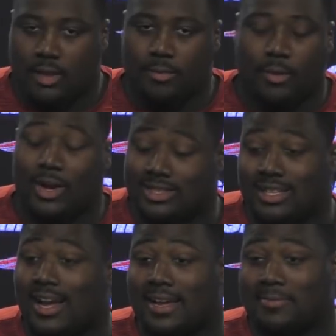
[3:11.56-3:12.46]
you? I watch a
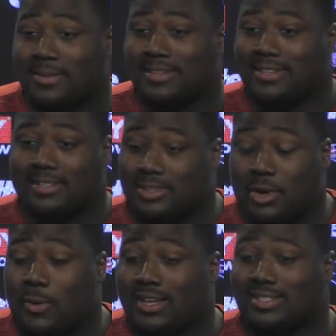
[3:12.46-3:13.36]
lot, man.
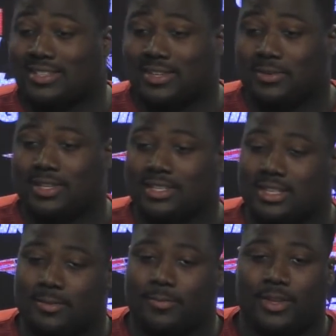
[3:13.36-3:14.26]
Still watching, you know, because
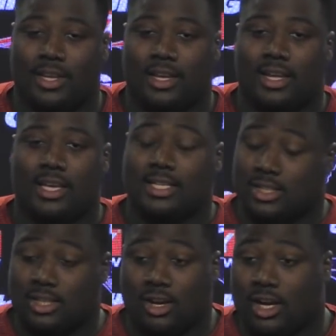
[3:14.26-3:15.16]
he's a
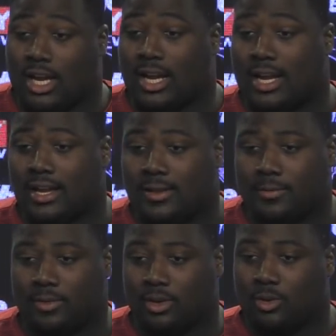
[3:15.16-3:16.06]
tall guy,
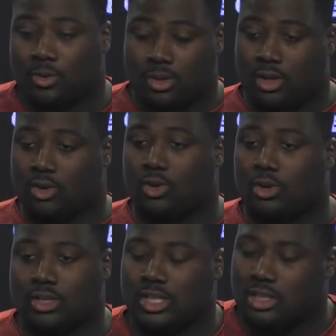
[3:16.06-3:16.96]
you know, long
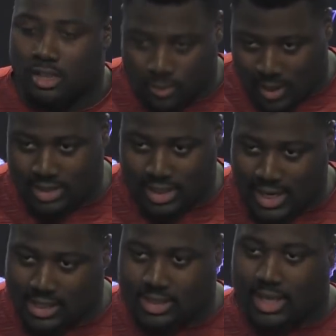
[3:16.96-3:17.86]
arms, and I love watching
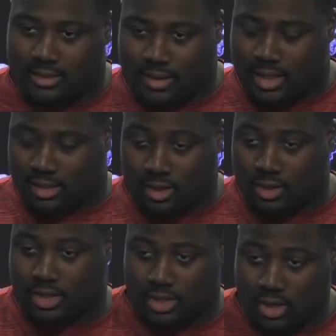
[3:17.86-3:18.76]
guys that like
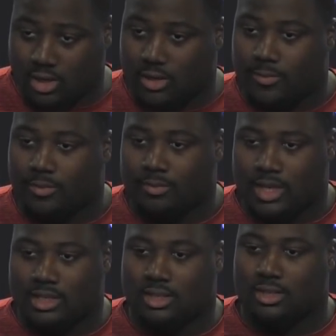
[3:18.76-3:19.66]
long and tall.
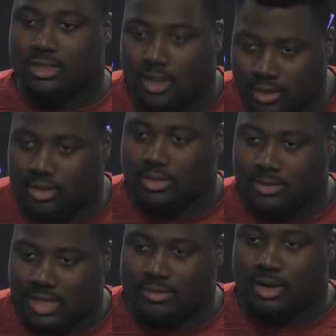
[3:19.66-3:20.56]
Because, you know, it's hard, you know,
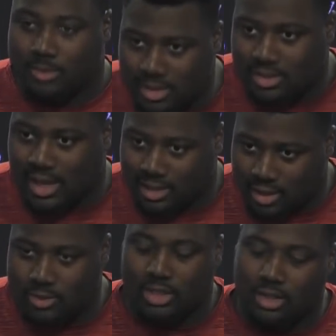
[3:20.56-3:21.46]
sometimes it's hard to be staying
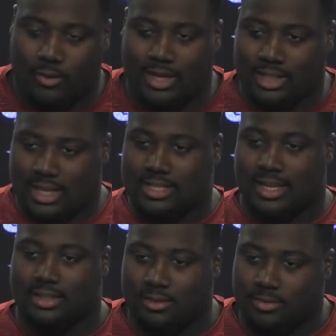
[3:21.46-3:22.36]
low. So I love watching guys
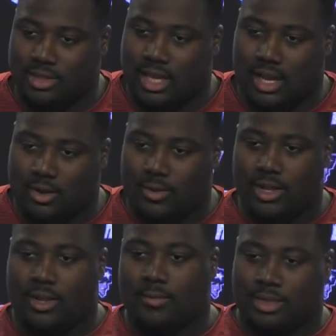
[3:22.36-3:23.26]
like them, see how
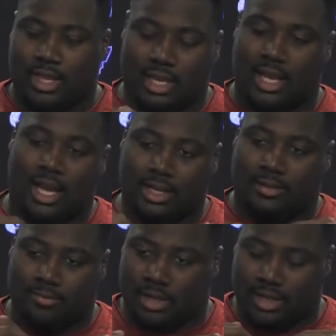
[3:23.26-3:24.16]
they
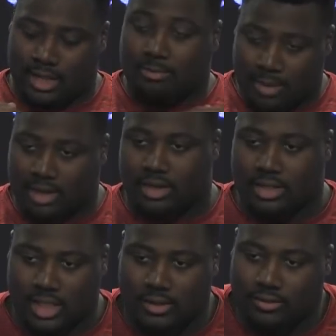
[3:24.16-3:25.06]
get better and
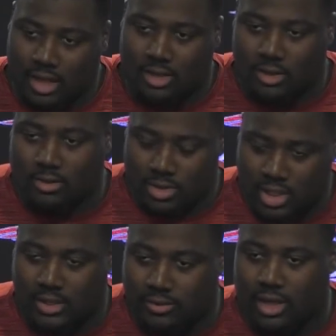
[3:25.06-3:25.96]
achieve their goal,
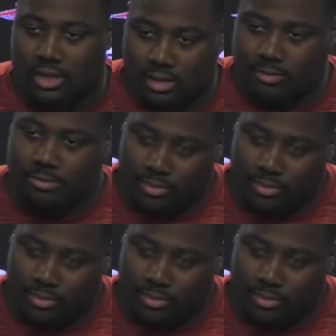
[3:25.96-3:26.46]
achieve their, you